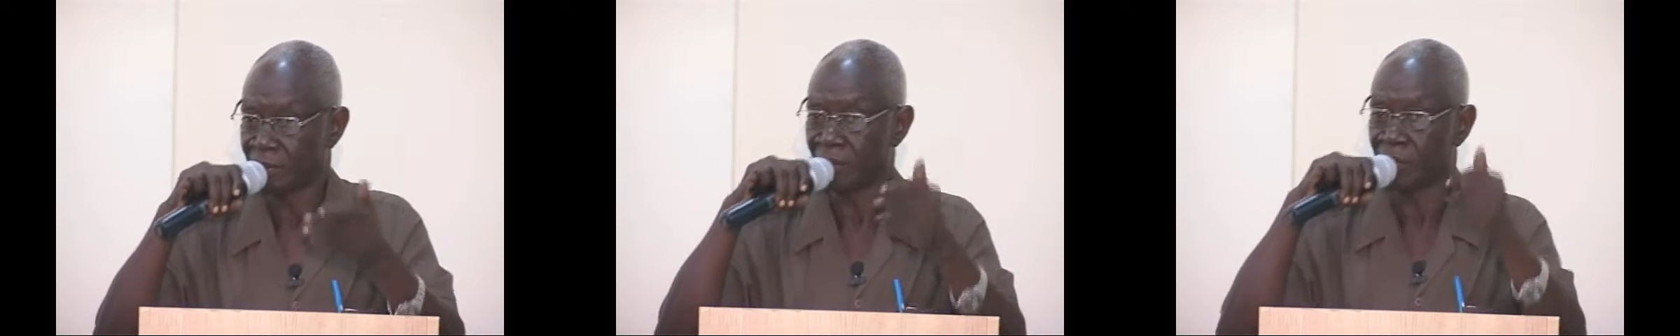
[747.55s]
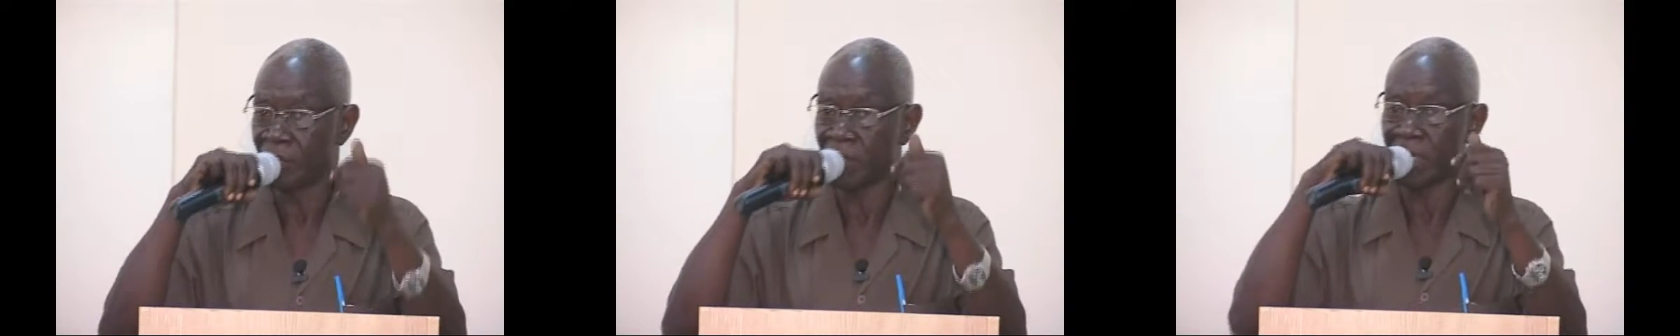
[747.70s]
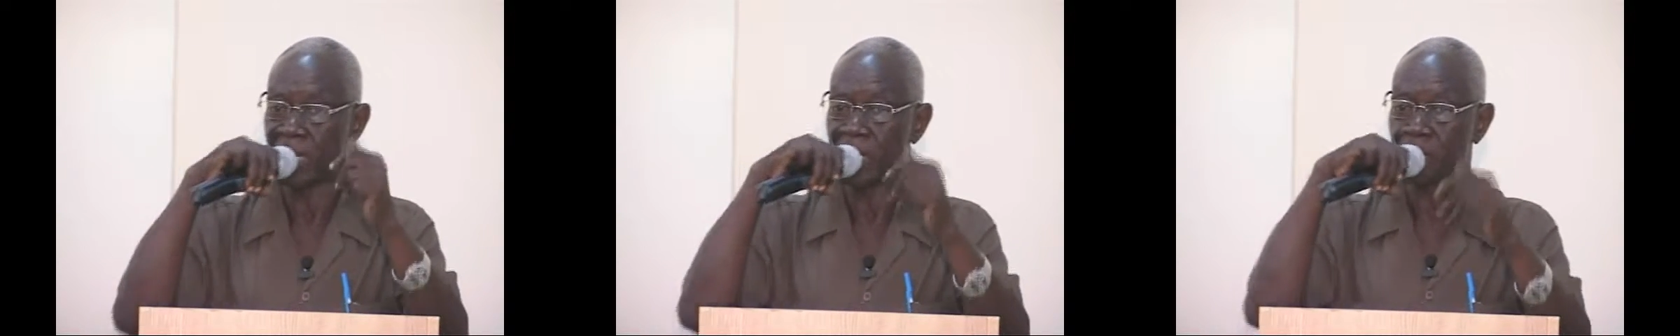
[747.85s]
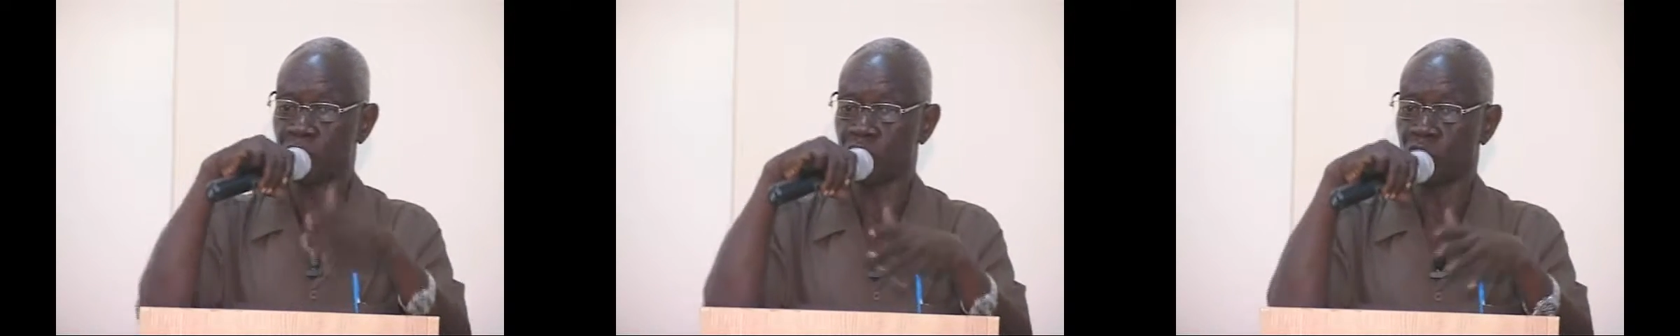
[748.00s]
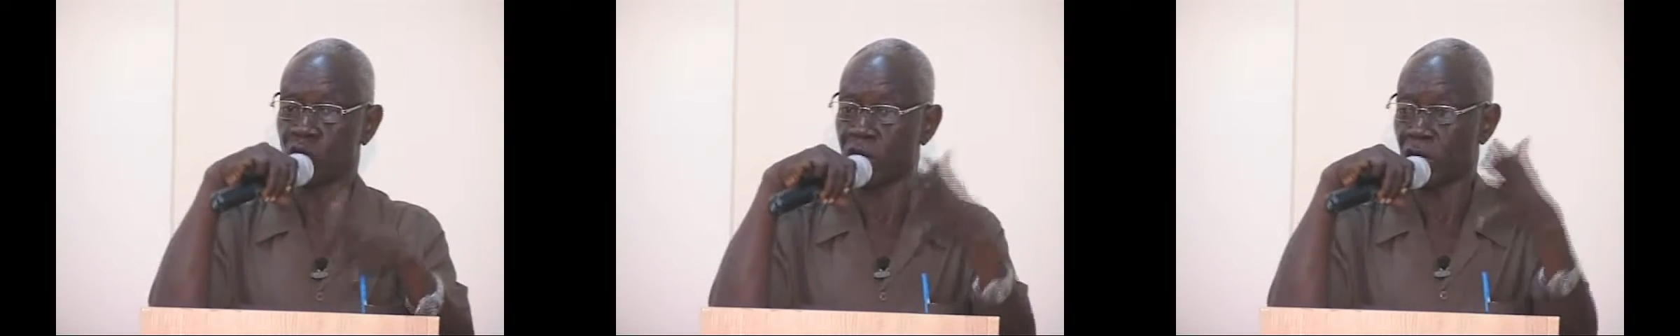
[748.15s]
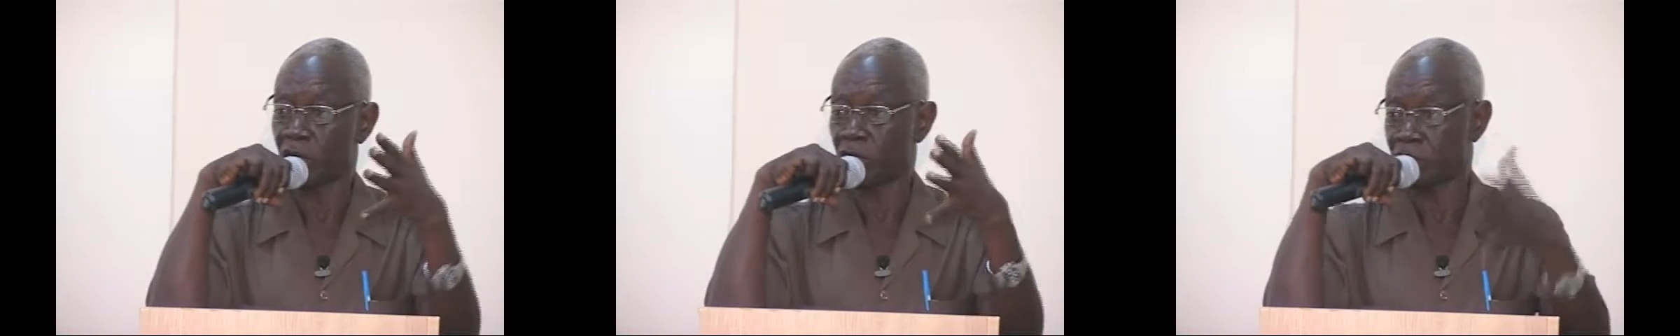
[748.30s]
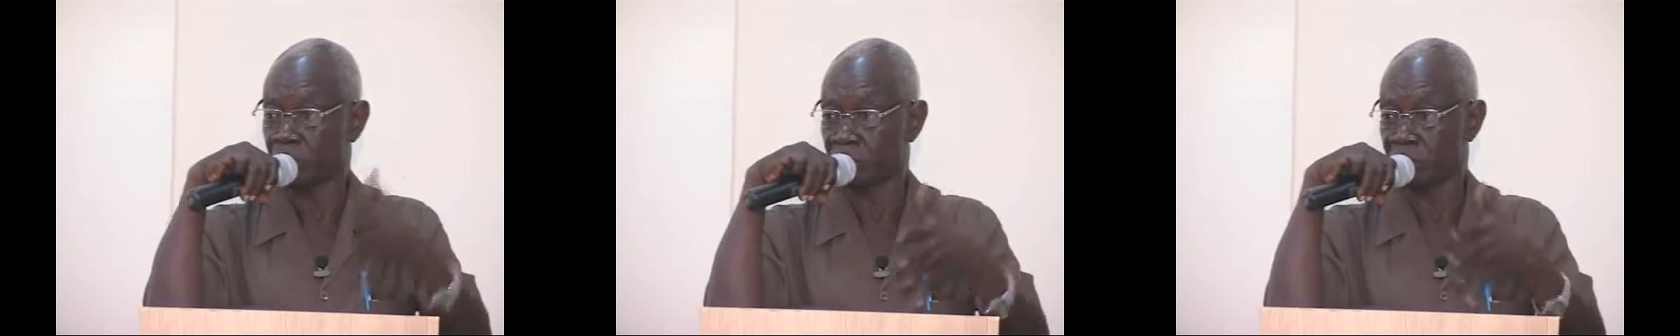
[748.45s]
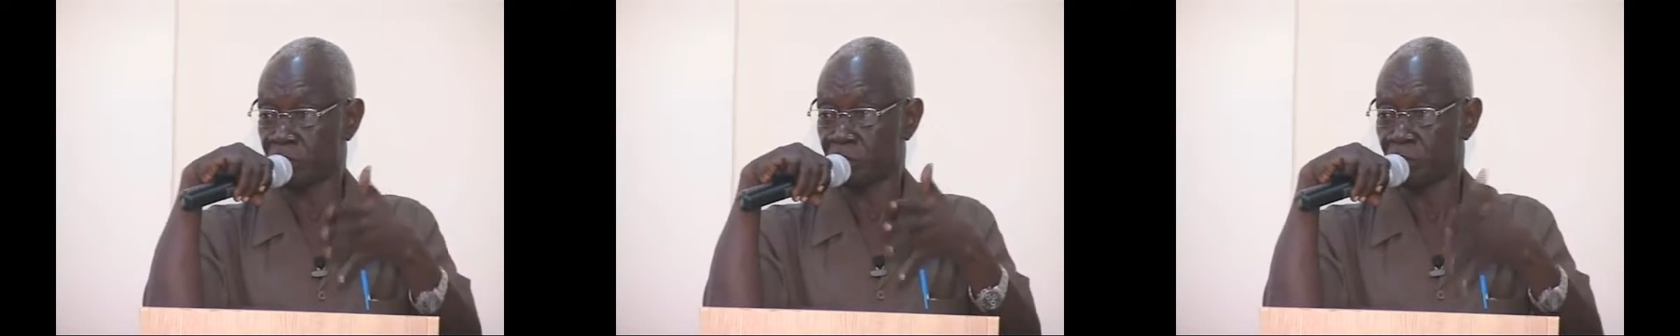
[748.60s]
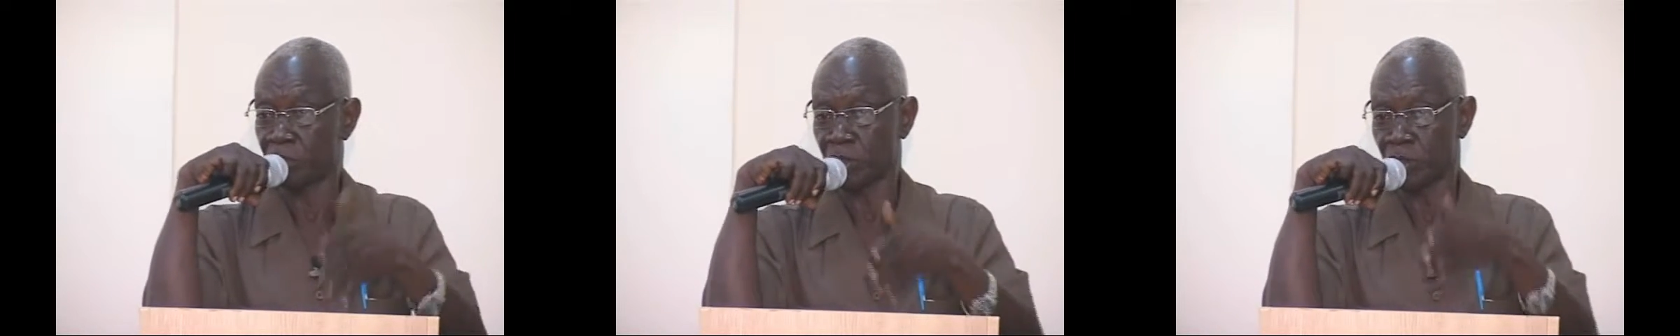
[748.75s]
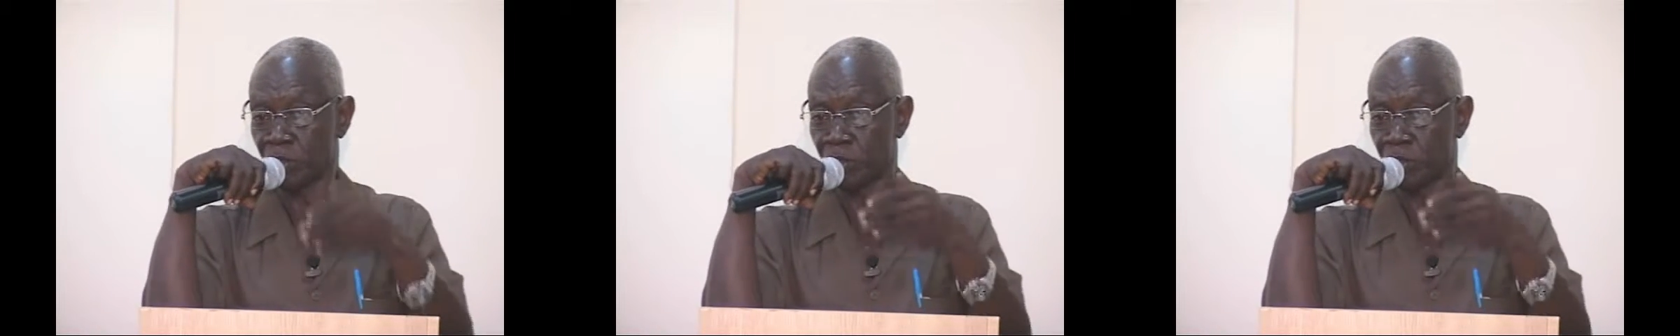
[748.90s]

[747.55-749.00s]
they become so accustomed